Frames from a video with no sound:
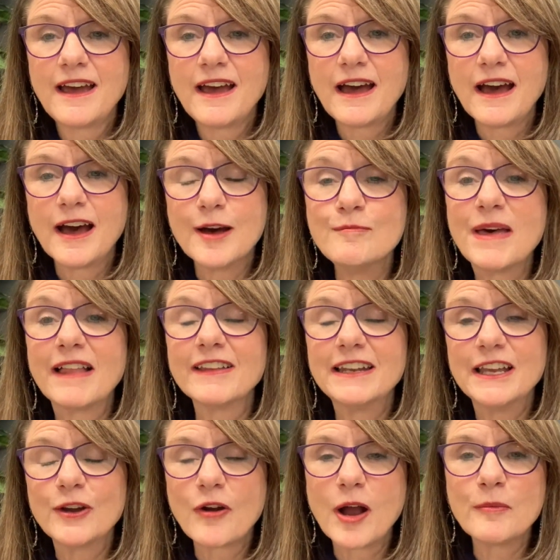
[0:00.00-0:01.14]

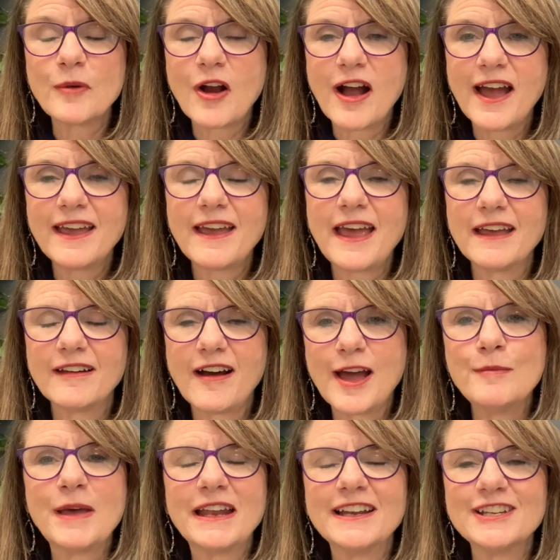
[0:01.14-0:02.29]
Melanie Crumry and I
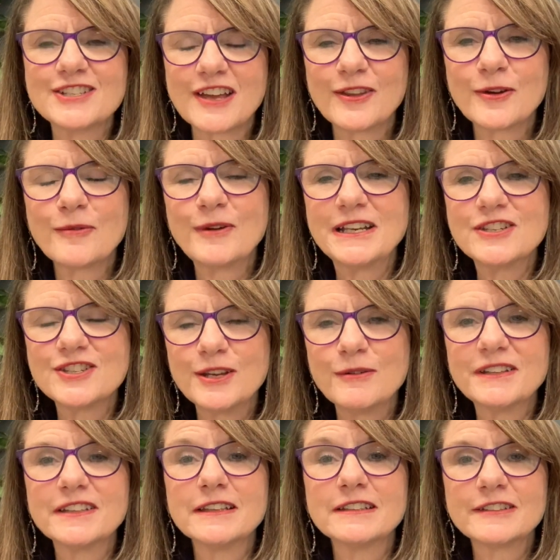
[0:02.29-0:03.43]
met each other when she
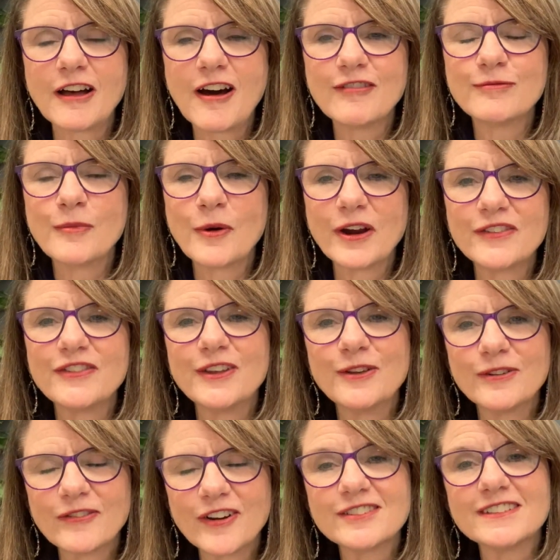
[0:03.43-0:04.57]
was a sophomore at the
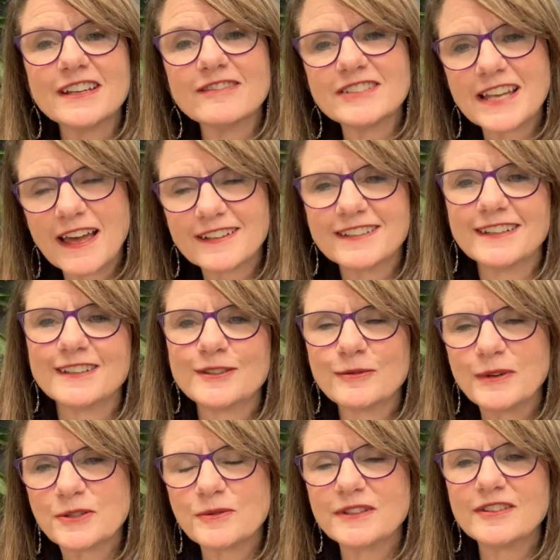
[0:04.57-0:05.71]
University of Texas,
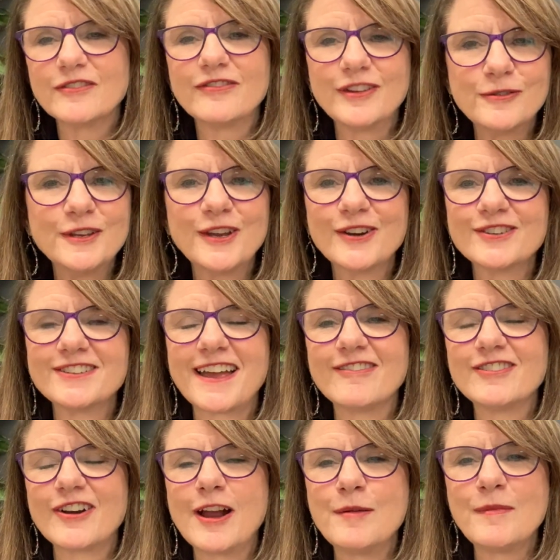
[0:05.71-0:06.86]
which was a few years
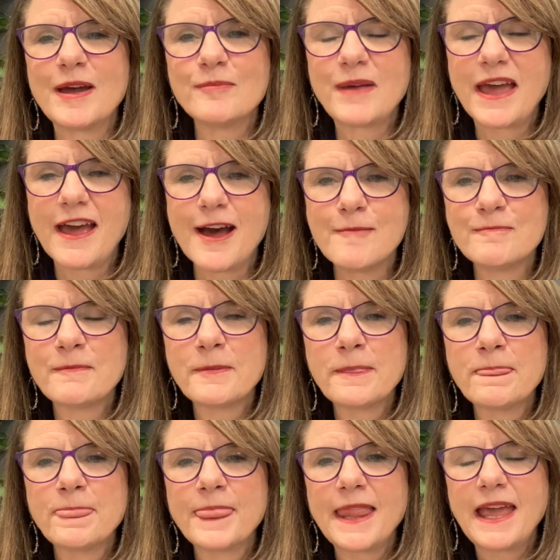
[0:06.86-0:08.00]
after I met Pam,
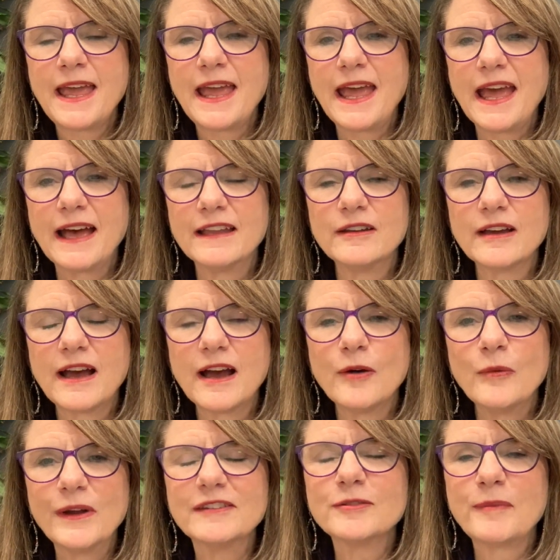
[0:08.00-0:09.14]
and
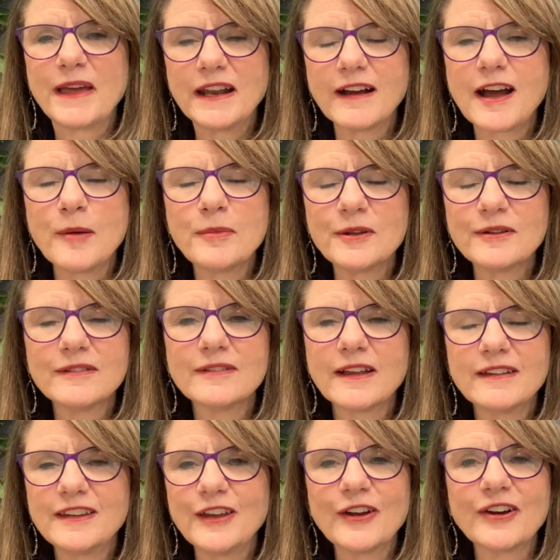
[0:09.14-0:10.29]
we spent a couple
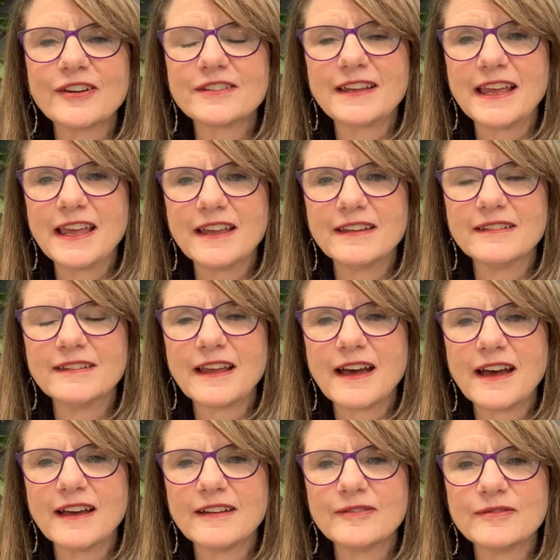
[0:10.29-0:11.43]
years in
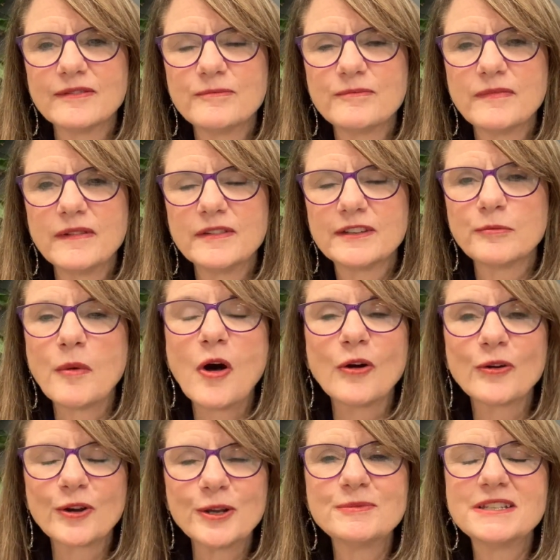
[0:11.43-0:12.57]
a small
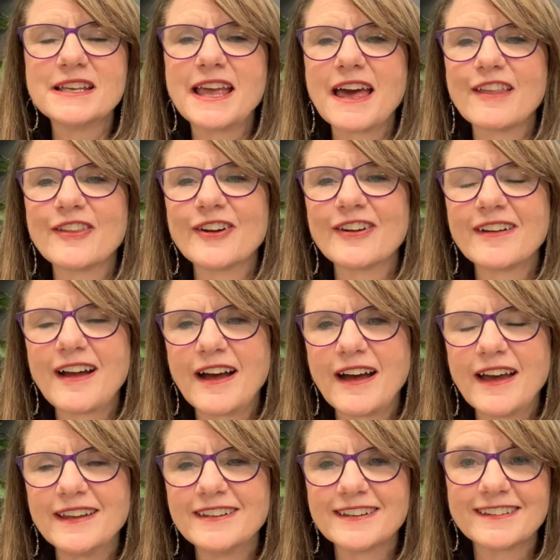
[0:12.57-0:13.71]
group together.
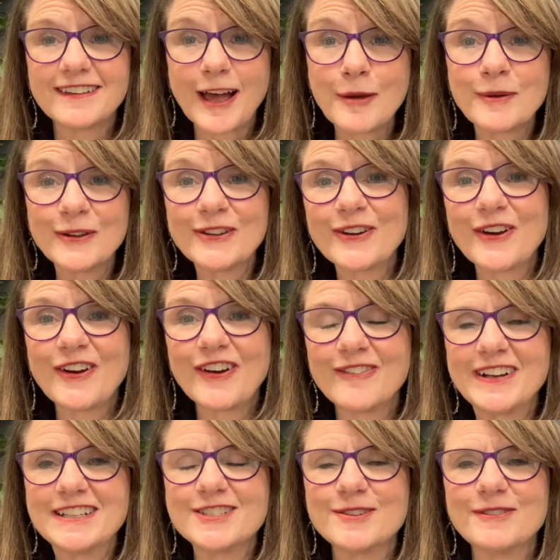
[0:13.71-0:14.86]
I discipled her
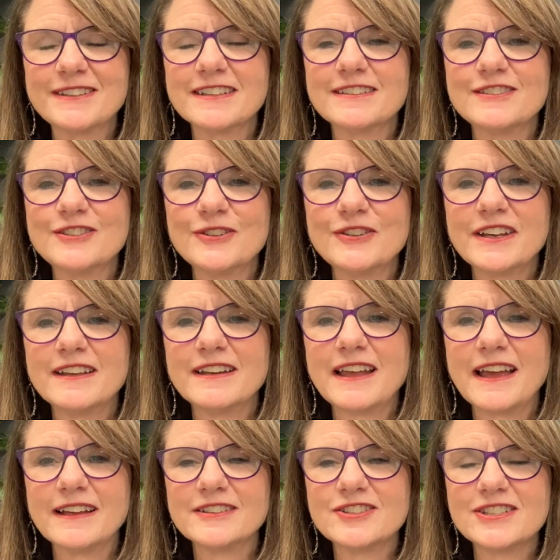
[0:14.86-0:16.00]
when she was a student,
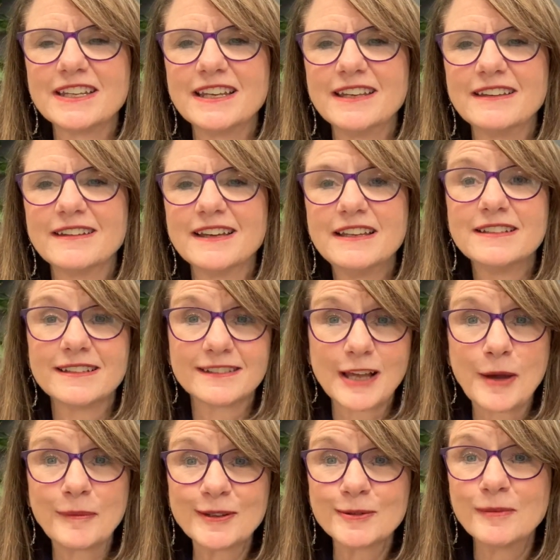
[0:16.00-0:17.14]
and she
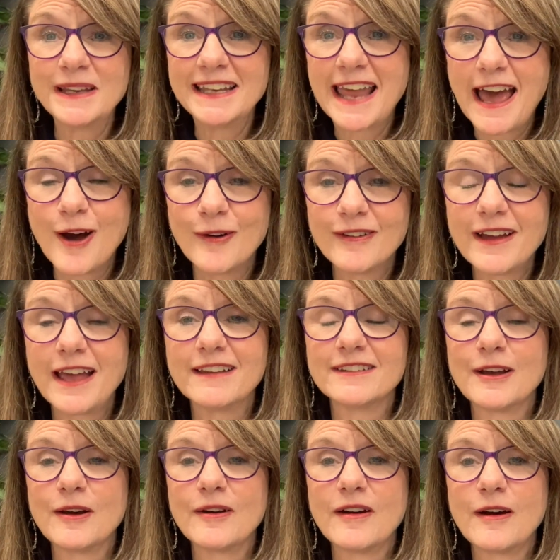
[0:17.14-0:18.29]
disciples me now as
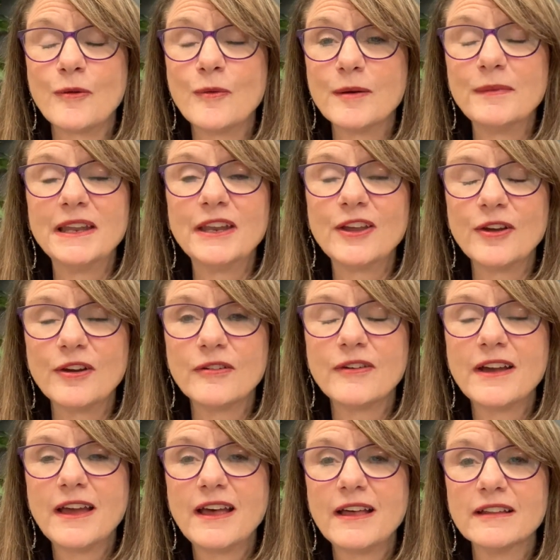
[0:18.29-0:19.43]
a woman who
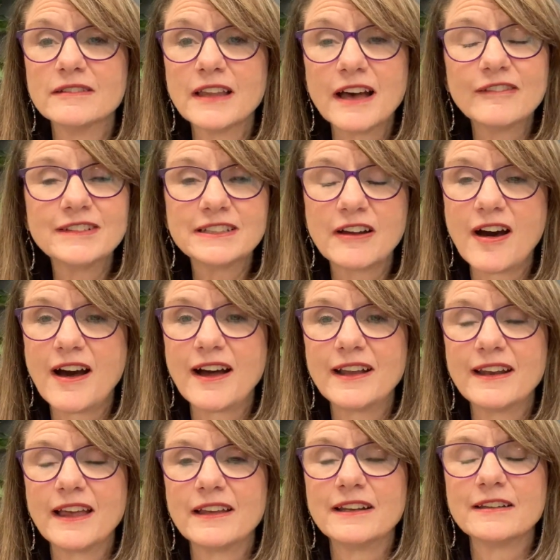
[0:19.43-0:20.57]
loves God
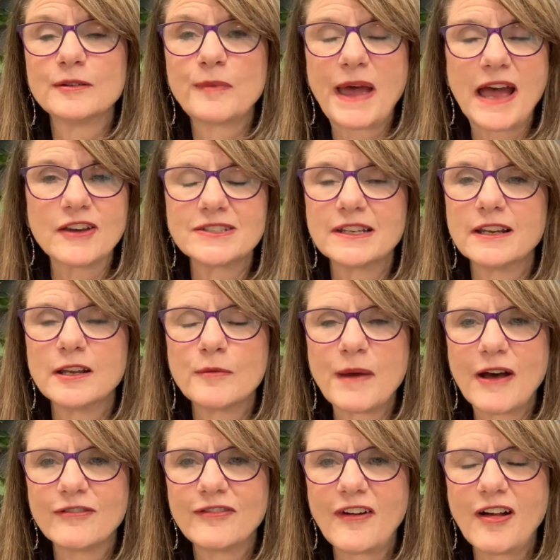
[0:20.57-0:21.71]
and is passionate
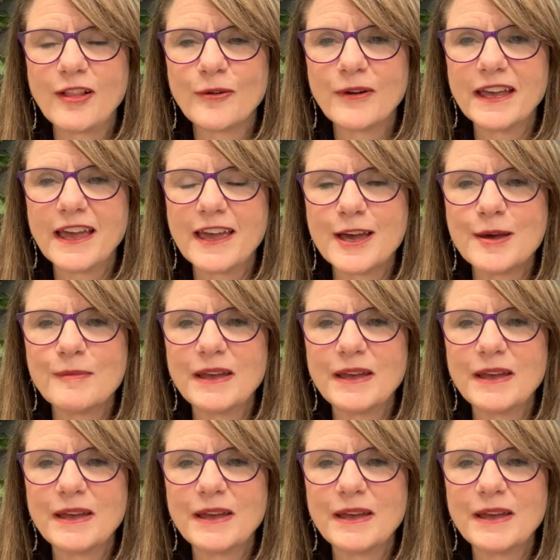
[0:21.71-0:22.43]
about following Him.